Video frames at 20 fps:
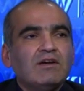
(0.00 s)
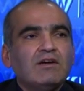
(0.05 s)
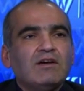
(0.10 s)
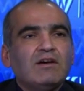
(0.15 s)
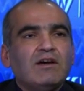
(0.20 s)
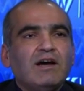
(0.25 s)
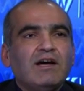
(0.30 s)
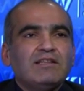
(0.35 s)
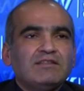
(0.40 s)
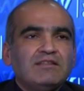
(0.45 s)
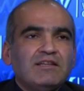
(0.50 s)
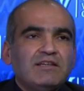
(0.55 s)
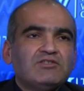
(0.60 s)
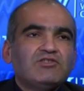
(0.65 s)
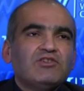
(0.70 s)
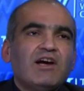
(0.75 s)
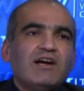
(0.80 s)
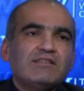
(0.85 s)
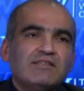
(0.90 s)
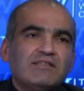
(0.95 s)
and they
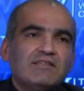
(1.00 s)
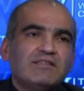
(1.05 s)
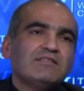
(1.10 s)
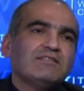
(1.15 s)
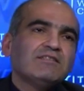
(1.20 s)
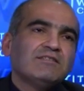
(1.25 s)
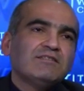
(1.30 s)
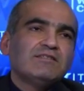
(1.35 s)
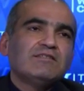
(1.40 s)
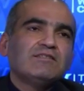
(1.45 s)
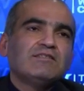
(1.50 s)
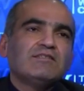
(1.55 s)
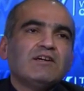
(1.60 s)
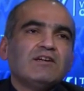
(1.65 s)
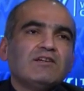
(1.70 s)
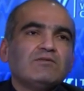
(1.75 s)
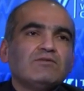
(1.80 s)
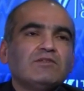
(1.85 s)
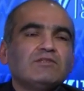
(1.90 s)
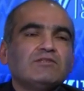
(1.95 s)
translated this
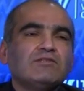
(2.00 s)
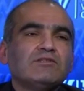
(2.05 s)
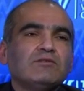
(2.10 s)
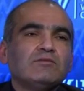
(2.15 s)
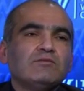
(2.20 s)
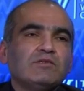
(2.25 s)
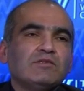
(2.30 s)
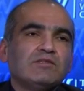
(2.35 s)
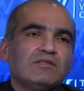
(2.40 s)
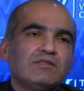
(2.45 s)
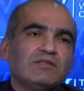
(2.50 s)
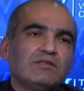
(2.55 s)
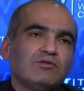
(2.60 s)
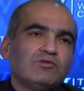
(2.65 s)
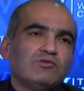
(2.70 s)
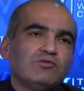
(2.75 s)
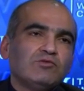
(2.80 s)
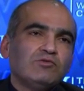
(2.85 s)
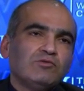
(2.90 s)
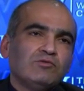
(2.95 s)
sign of legitimacy
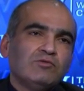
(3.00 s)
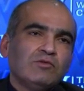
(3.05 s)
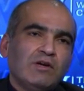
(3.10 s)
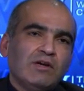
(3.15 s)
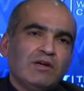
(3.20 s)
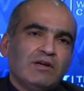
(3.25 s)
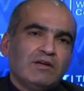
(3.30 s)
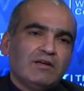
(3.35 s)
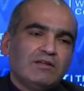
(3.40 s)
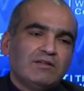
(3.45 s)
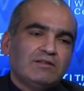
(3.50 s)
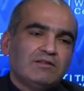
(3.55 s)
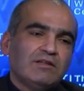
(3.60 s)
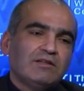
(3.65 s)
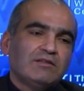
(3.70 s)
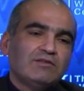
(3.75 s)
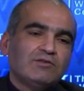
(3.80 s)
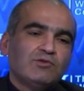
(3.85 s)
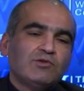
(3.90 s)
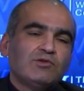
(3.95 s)
into a
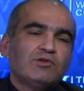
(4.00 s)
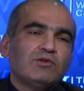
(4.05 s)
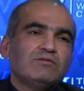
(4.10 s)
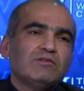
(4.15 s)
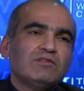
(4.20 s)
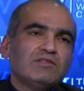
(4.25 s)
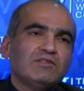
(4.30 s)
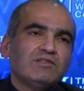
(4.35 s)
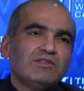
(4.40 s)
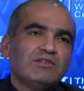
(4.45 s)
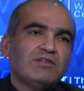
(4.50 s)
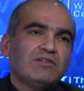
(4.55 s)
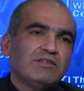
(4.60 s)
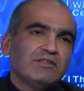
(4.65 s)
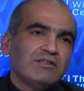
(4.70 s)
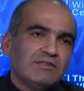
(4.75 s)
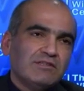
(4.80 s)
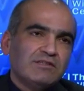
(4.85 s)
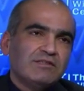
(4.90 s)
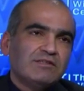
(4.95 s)
sort of a
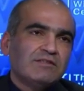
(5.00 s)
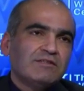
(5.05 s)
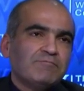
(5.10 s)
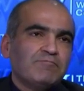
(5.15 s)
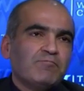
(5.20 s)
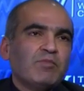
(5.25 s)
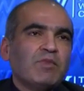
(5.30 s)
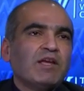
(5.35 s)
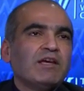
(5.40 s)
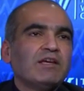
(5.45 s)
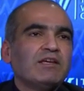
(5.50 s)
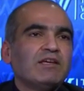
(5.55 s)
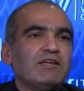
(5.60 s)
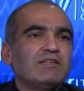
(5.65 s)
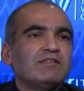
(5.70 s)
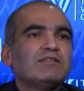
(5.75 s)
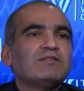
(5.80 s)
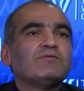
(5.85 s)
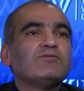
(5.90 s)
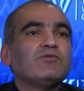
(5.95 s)
deterrence
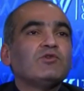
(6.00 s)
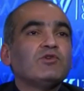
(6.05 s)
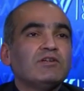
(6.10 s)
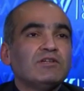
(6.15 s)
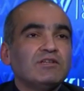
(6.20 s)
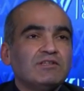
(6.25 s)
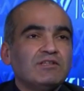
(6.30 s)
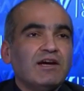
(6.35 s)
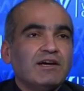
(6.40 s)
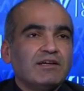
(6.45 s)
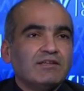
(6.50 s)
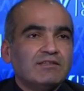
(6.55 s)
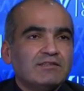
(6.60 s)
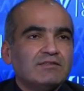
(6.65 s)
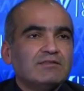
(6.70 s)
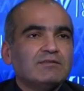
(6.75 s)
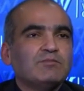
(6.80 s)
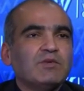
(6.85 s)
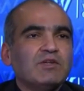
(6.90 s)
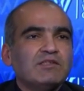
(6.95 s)
against foreign
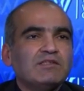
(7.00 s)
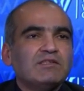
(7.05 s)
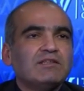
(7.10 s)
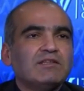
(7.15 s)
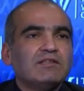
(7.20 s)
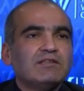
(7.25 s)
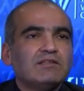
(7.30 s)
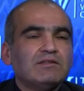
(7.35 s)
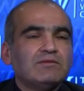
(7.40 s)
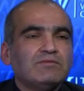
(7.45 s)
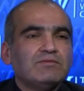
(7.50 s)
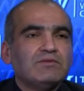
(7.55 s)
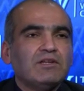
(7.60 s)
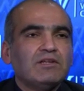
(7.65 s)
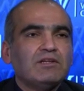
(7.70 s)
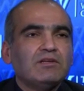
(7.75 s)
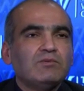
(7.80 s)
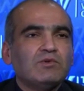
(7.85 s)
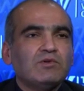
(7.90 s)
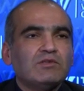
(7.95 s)
attacks. Basically, the
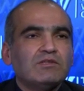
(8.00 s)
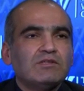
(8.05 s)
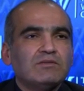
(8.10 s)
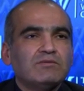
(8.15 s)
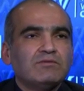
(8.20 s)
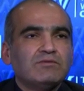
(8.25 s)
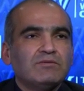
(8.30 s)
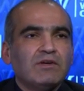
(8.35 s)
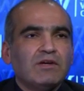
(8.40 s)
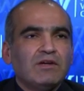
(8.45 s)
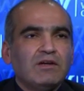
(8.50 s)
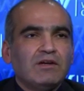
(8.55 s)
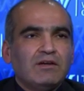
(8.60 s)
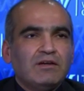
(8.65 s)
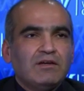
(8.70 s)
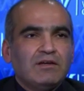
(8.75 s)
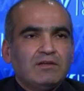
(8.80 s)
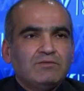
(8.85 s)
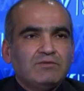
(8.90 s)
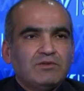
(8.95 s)
feeling was
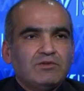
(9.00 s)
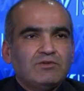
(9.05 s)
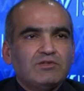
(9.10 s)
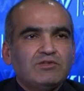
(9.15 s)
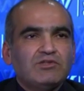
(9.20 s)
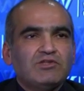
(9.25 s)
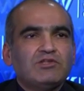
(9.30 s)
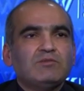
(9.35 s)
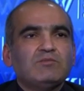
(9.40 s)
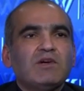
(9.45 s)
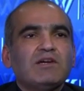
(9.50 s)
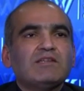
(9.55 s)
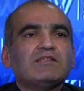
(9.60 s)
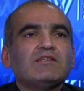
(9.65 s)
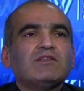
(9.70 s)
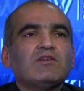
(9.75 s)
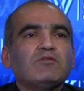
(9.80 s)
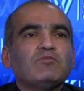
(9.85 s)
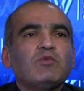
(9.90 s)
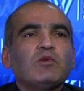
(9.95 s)
if the regime has
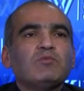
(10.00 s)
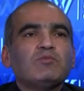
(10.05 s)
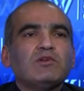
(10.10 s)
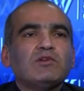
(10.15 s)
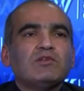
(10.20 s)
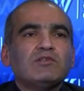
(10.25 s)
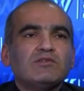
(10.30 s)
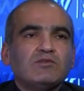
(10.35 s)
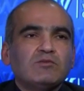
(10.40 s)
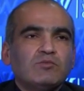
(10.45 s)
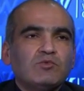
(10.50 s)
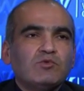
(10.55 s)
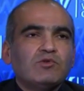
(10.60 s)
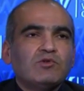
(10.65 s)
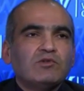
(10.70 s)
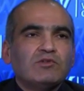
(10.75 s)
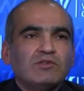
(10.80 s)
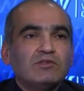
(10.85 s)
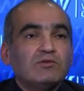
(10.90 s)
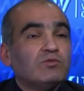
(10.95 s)
enough popular
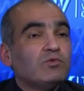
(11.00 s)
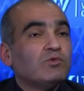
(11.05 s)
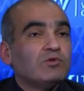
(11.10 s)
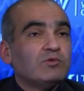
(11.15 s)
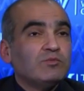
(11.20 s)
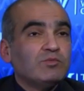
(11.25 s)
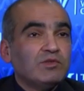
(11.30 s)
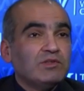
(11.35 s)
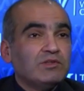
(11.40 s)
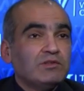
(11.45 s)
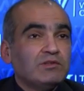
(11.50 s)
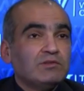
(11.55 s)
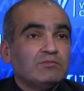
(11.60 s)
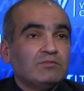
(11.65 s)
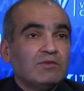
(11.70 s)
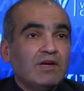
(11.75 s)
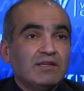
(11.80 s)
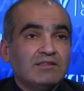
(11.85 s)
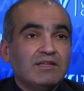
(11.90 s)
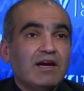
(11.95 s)
support, it won't be
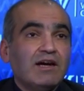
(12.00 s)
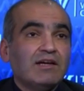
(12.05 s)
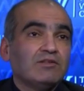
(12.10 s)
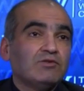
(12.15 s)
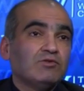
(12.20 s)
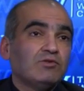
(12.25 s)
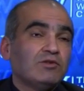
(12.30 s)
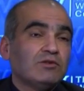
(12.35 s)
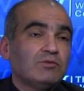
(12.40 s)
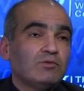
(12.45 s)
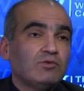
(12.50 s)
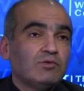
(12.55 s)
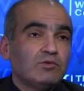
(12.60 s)
attacked or it won't